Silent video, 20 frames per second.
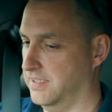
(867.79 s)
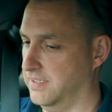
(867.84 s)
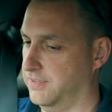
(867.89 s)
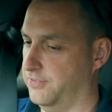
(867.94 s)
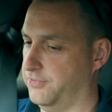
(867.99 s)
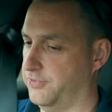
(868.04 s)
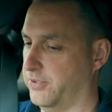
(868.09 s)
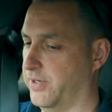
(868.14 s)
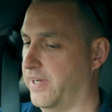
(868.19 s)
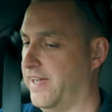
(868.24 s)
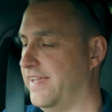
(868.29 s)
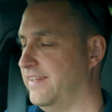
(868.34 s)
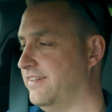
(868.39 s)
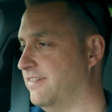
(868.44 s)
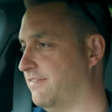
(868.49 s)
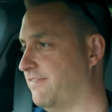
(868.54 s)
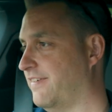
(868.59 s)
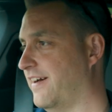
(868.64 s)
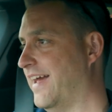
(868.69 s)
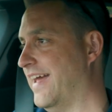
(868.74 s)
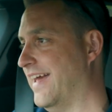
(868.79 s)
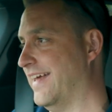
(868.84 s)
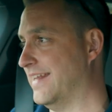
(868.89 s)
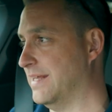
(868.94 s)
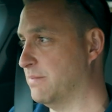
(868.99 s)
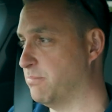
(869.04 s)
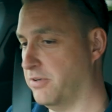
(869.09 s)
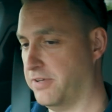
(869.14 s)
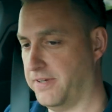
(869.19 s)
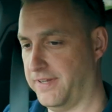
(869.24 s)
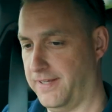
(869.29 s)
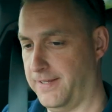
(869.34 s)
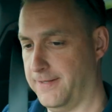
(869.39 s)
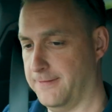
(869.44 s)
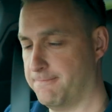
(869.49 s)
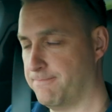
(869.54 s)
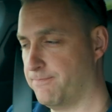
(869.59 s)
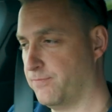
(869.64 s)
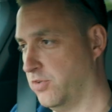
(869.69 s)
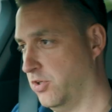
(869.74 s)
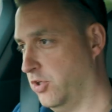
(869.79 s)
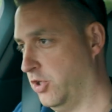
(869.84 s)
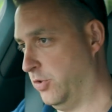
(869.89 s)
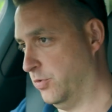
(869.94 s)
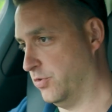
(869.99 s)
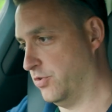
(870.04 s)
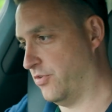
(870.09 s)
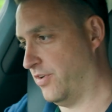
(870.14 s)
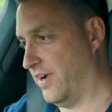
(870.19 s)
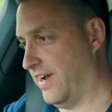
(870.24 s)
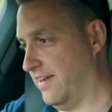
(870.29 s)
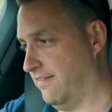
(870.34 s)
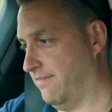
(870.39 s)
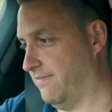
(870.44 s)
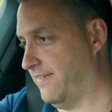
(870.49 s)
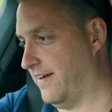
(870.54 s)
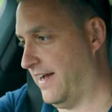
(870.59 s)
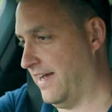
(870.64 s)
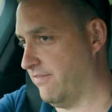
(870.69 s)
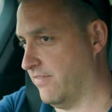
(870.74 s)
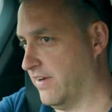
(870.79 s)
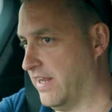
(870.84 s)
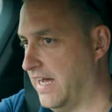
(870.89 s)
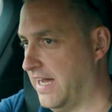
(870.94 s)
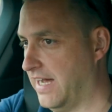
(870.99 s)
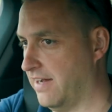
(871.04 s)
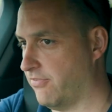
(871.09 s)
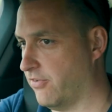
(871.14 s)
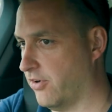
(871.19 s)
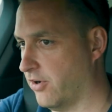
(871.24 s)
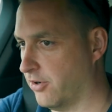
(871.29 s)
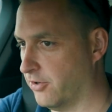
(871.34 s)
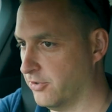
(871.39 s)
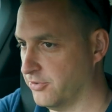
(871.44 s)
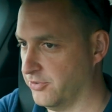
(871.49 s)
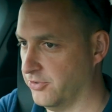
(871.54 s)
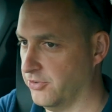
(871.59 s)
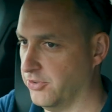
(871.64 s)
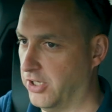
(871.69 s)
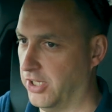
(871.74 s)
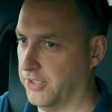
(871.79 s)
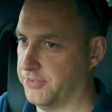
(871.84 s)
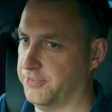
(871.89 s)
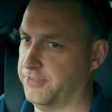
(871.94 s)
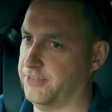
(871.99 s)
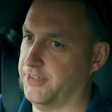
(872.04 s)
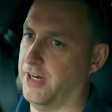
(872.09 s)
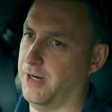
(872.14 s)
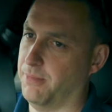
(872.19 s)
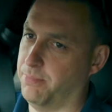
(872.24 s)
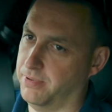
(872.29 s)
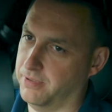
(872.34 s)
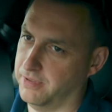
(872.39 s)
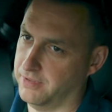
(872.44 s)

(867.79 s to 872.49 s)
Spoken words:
So I defy anybody who would drive 5.5 hours and not stop